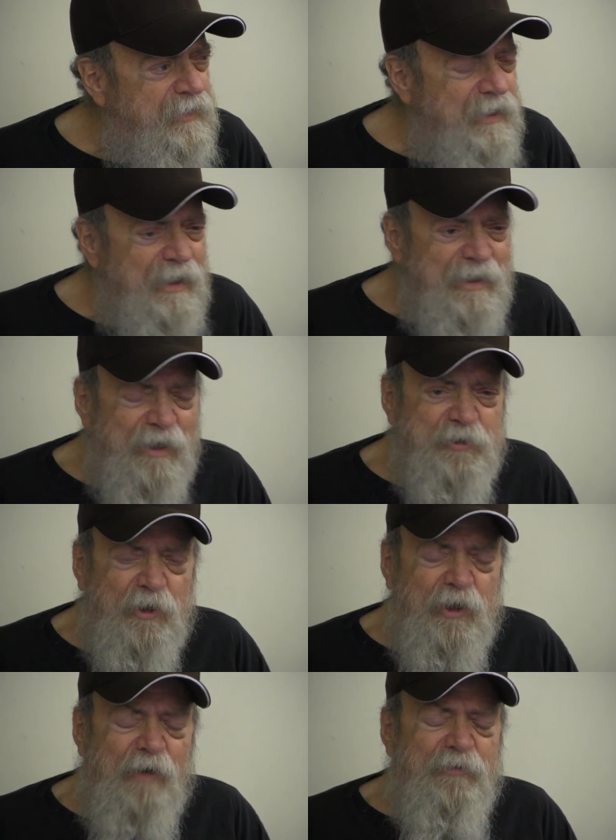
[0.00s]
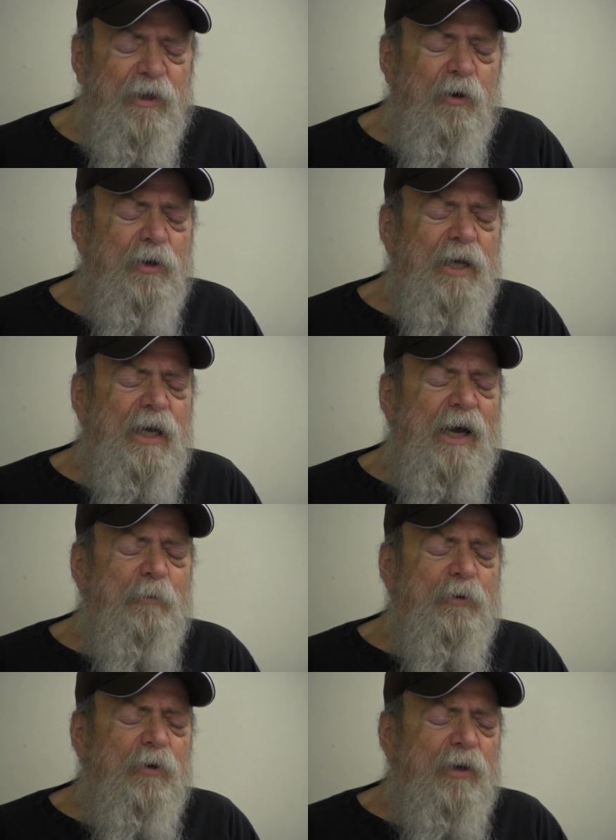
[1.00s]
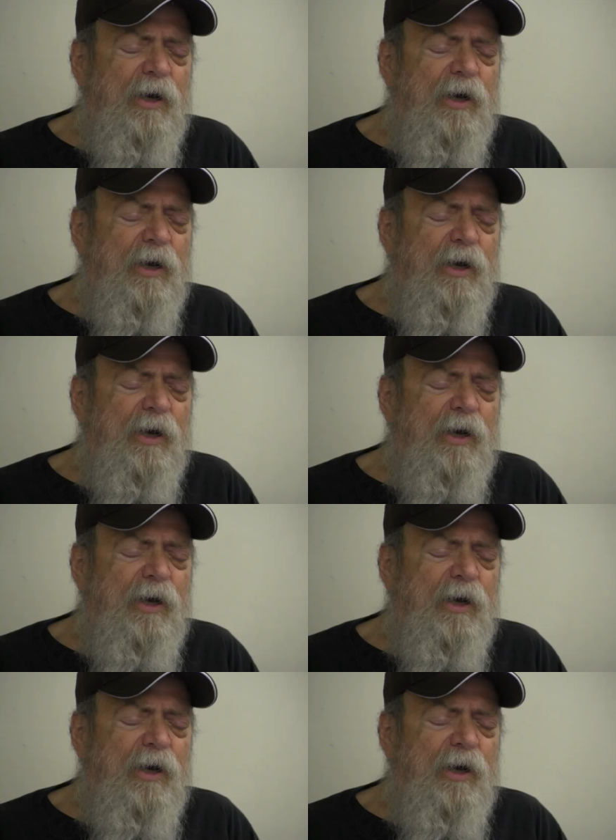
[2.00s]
Soul. Thou should love the Lord thy God with all